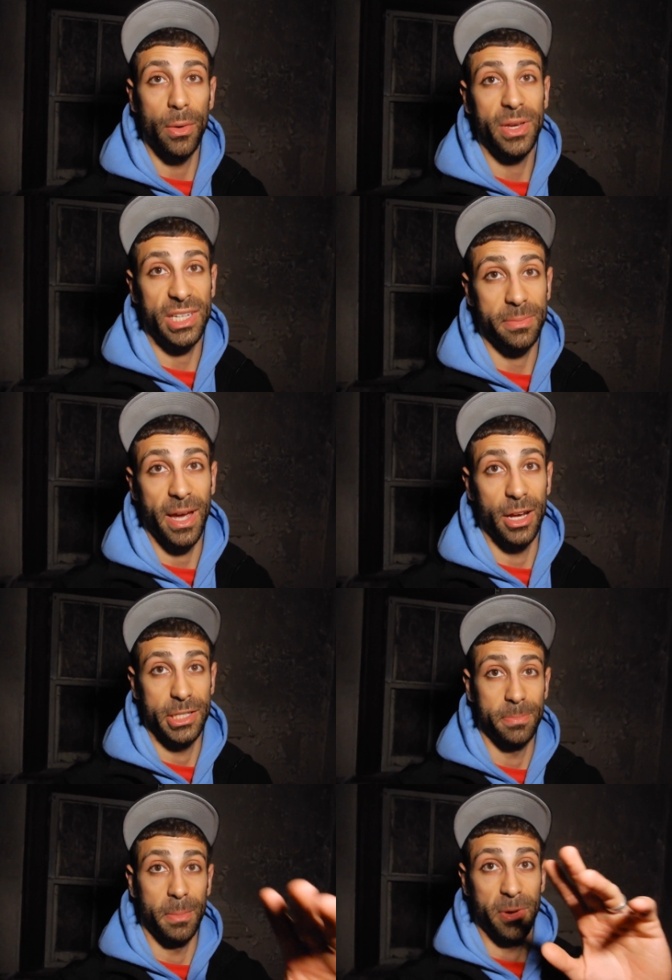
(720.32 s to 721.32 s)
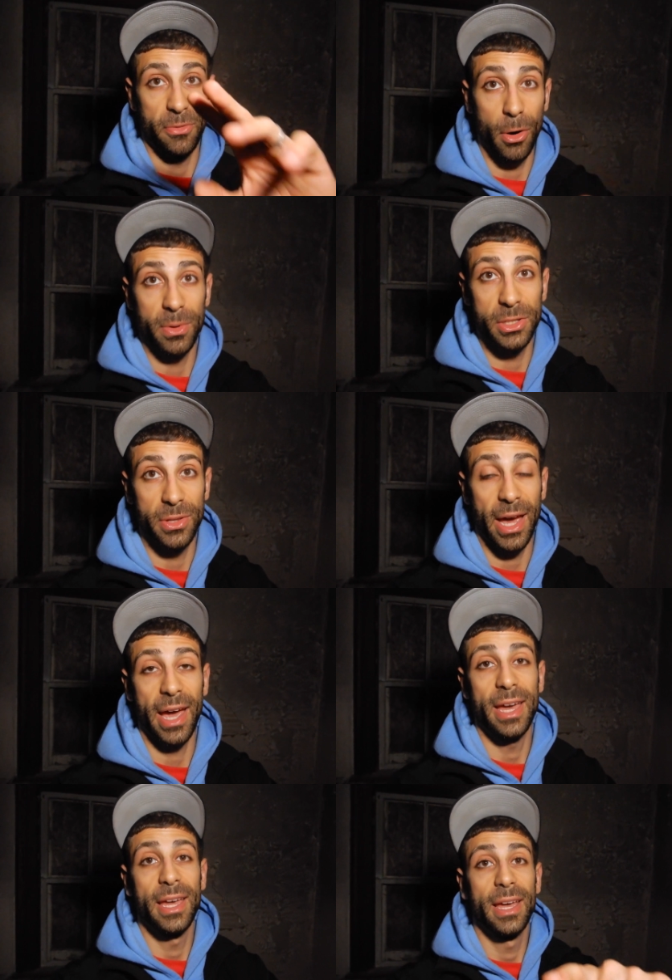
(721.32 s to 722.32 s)
when we get to my house, but before we do
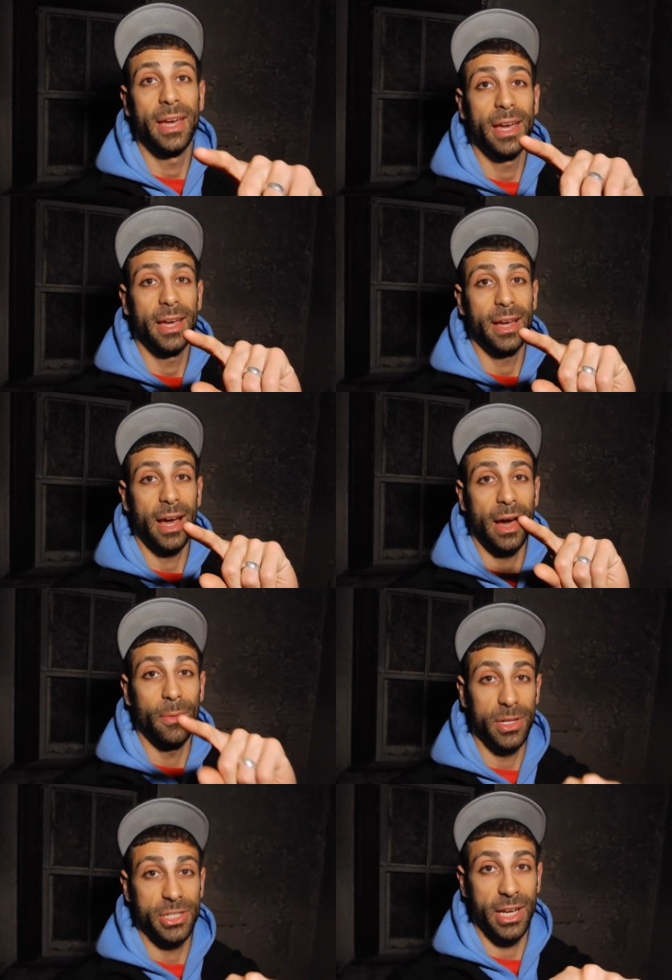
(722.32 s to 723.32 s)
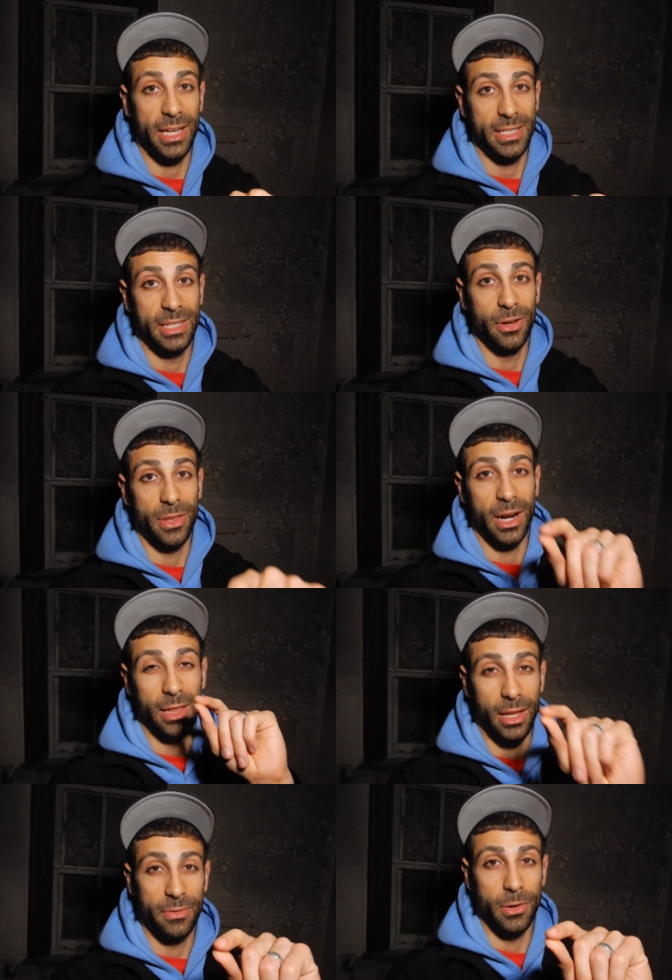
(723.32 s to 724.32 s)
that, I want you guys to know that I
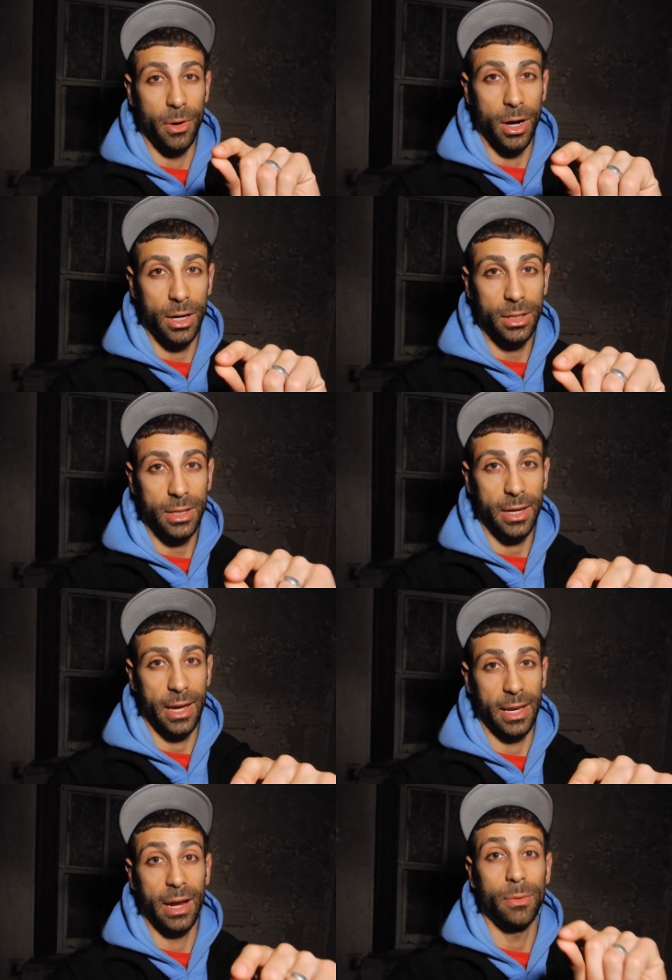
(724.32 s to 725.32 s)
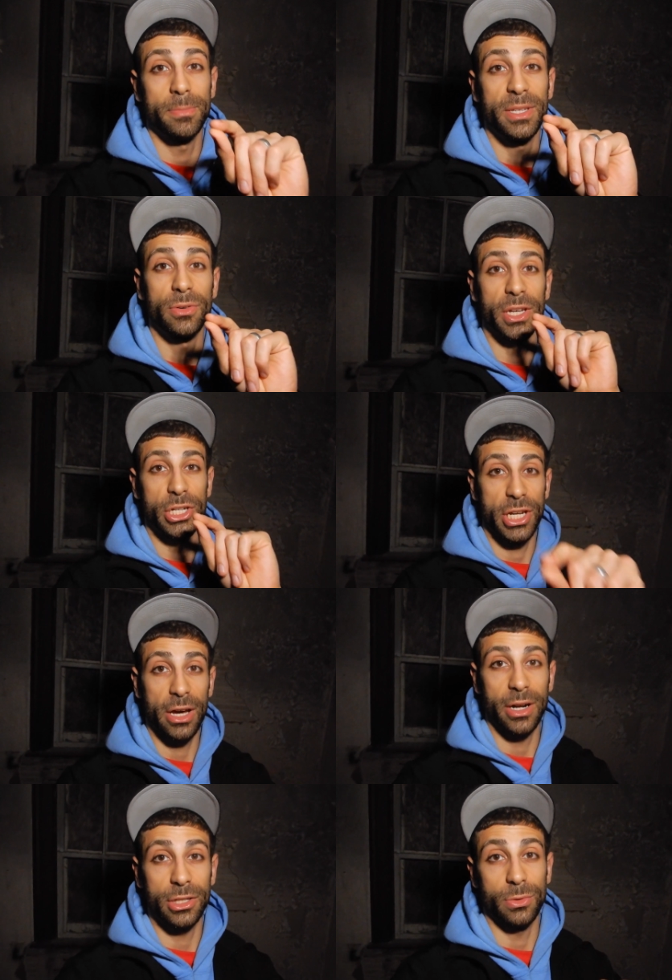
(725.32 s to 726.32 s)
love you all, and I will be doing
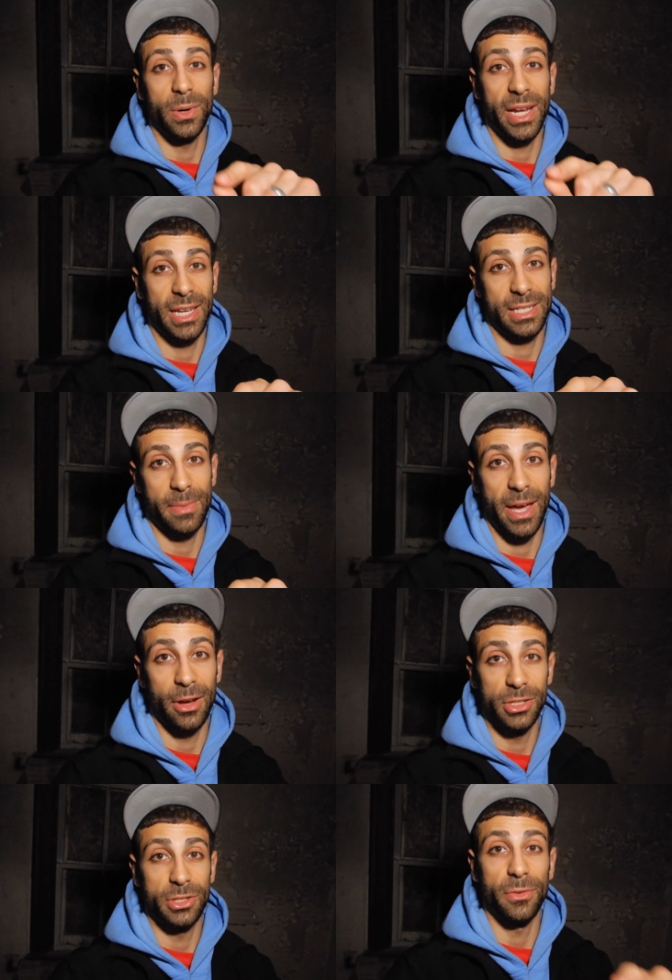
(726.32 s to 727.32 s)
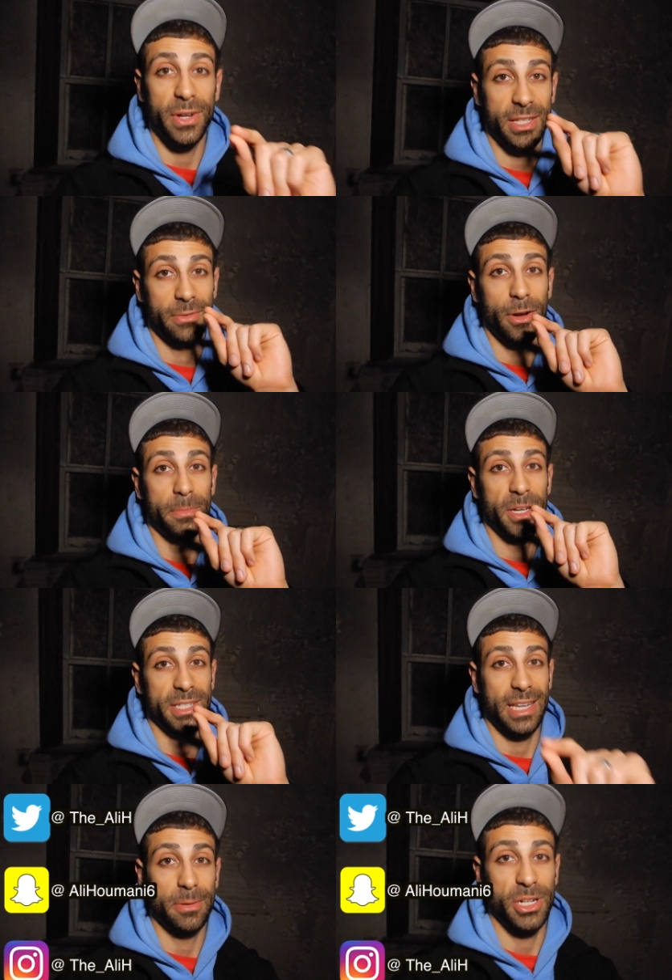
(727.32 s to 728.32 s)
shoutouts when I get to my house. Don't forget to follow me on
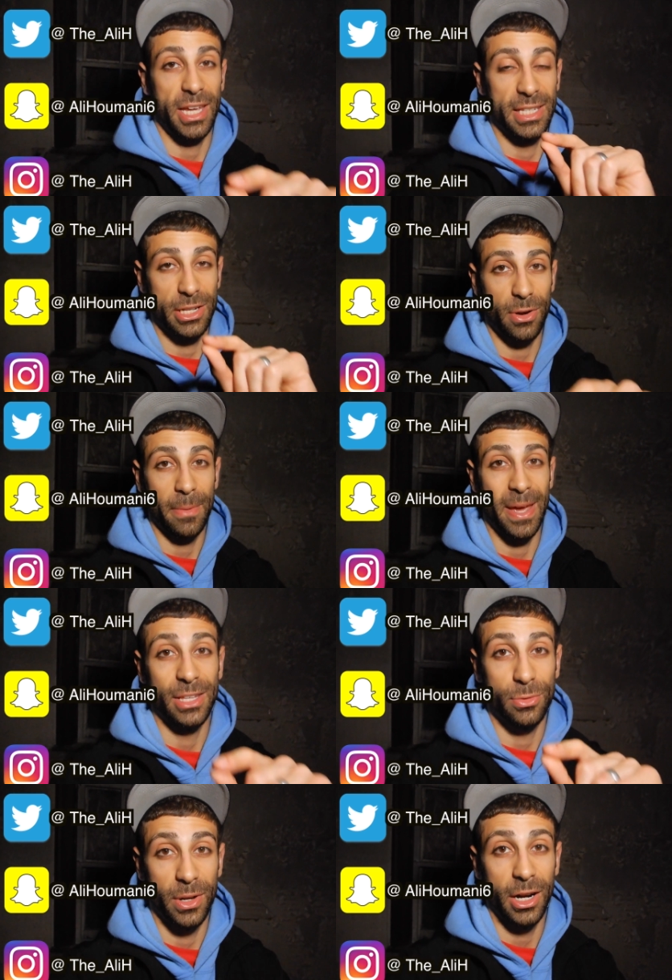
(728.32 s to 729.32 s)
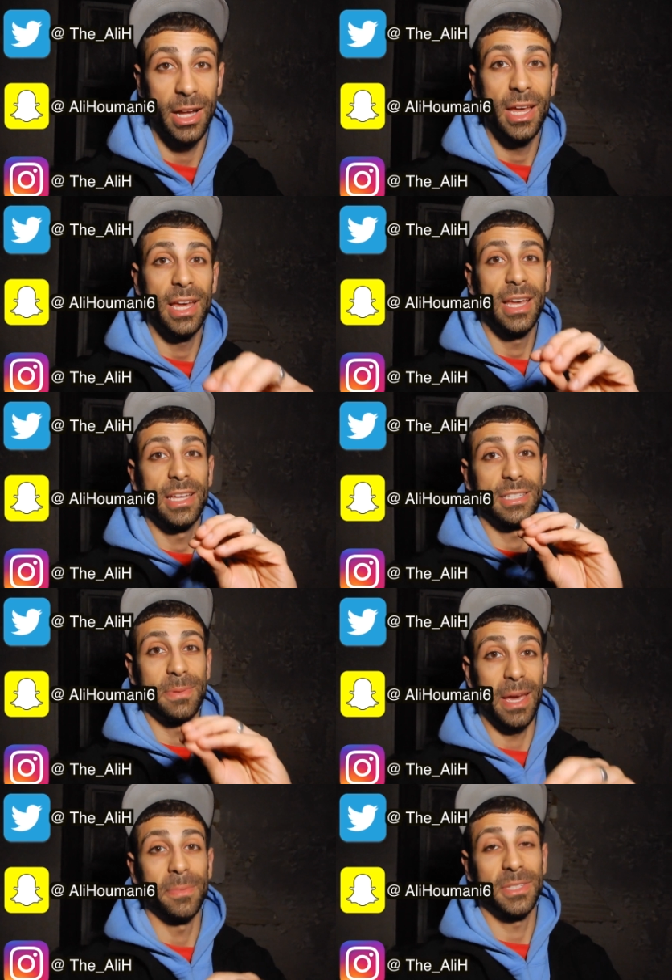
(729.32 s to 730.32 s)
Snapchat, Instagram, and Twitter to
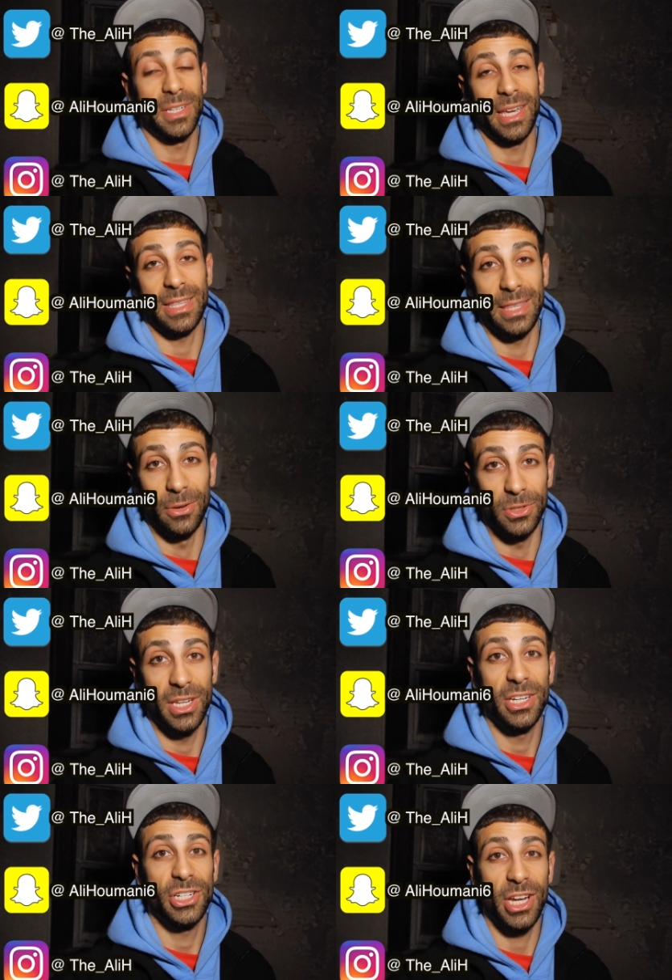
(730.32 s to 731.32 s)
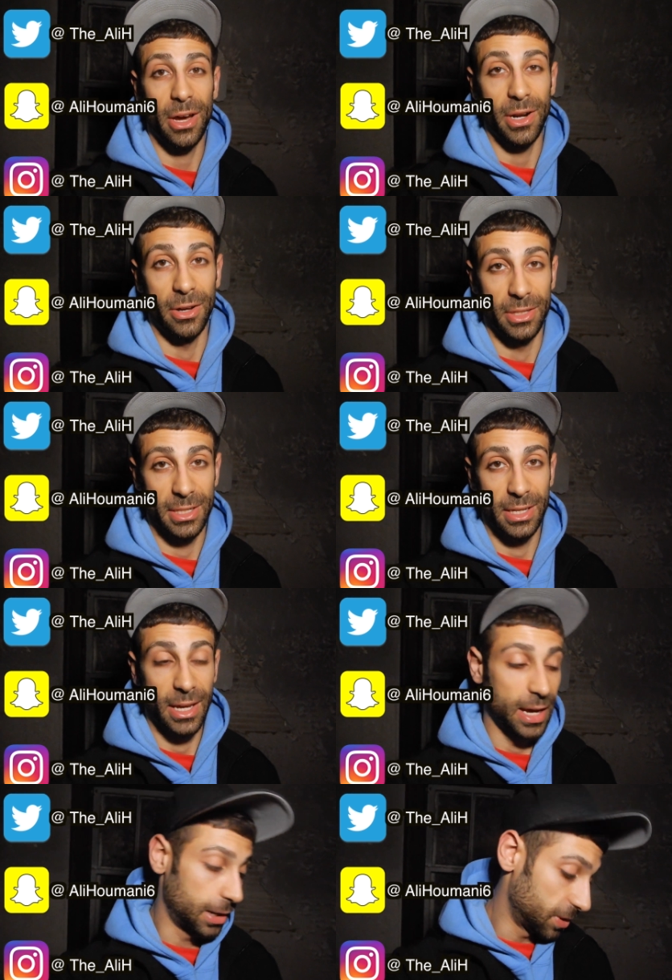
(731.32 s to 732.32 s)
be able to get those shoutouts.
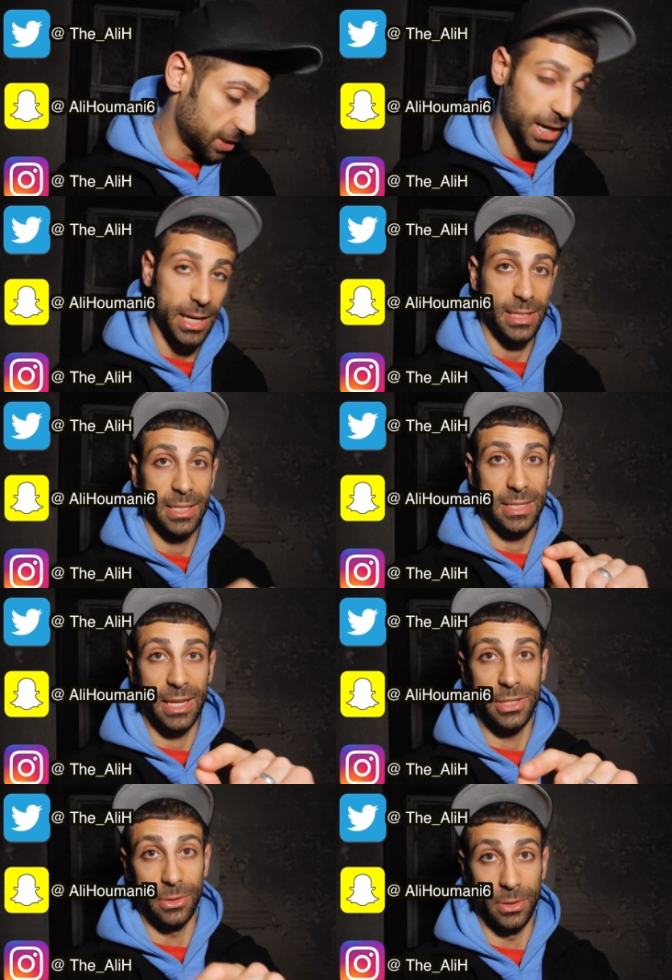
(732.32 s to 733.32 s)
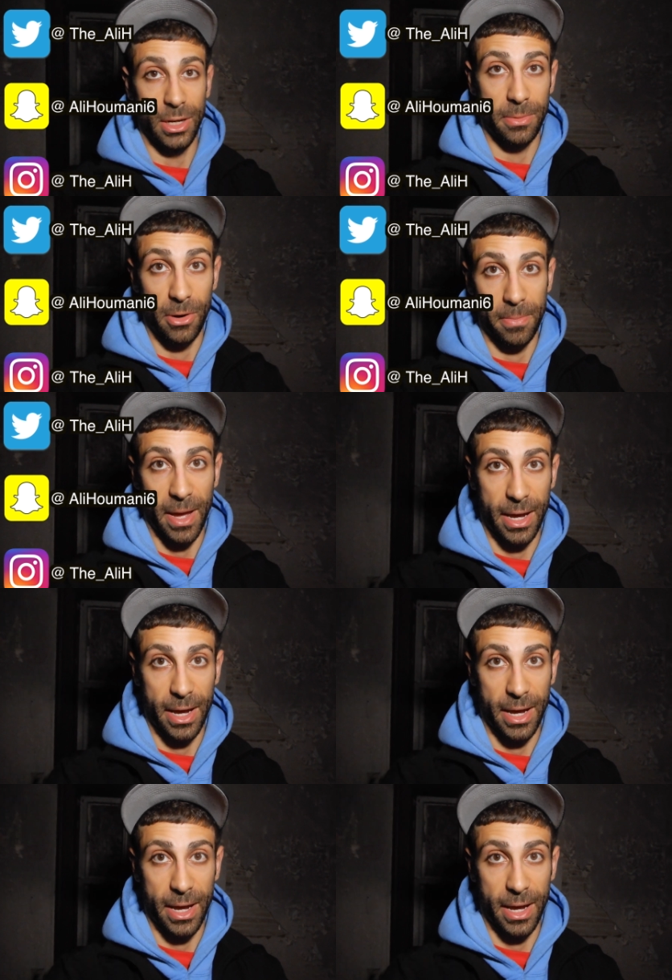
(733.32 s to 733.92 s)
Anyways, guys, stay tuned. I'll be right